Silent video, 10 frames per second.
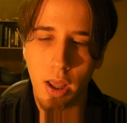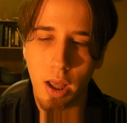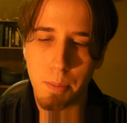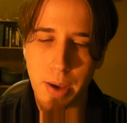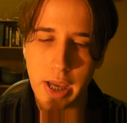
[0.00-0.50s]

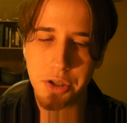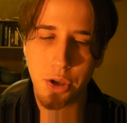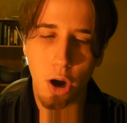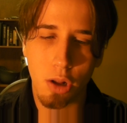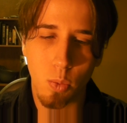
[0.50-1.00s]
Based
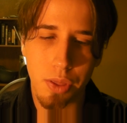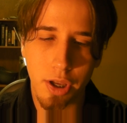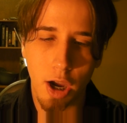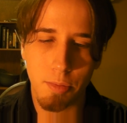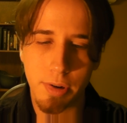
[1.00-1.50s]
on what the
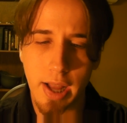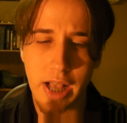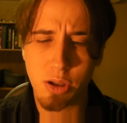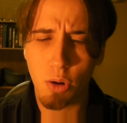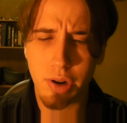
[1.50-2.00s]
government
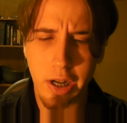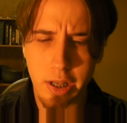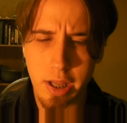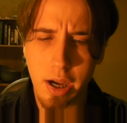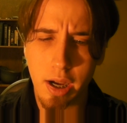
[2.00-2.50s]
has already
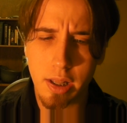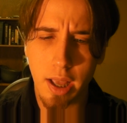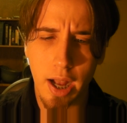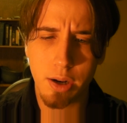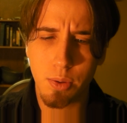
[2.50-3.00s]
done,
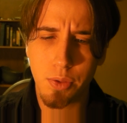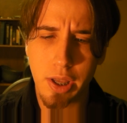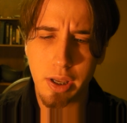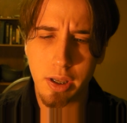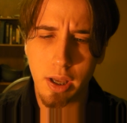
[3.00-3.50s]
I don't
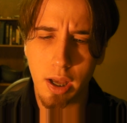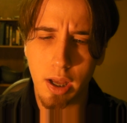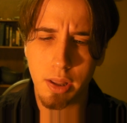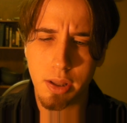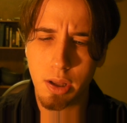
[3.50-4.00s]
think
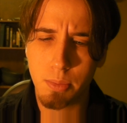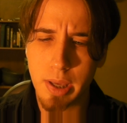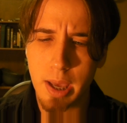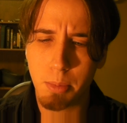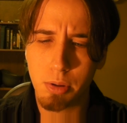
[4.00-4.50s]
they'll
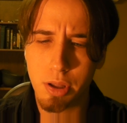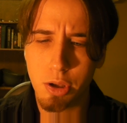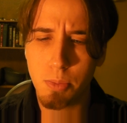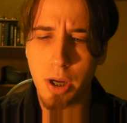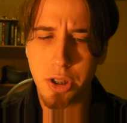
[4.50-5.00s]
be able to
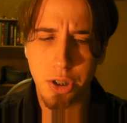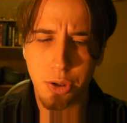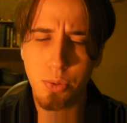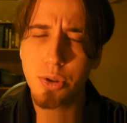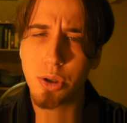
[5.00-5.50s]
do much
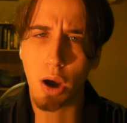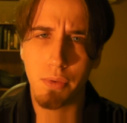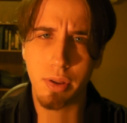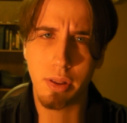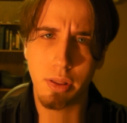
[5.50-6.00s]
to
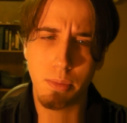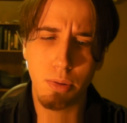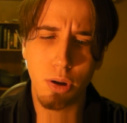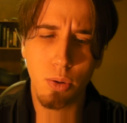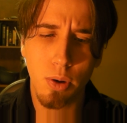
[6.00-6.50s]
soften the
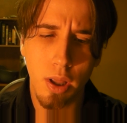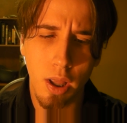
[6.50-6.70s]
blow.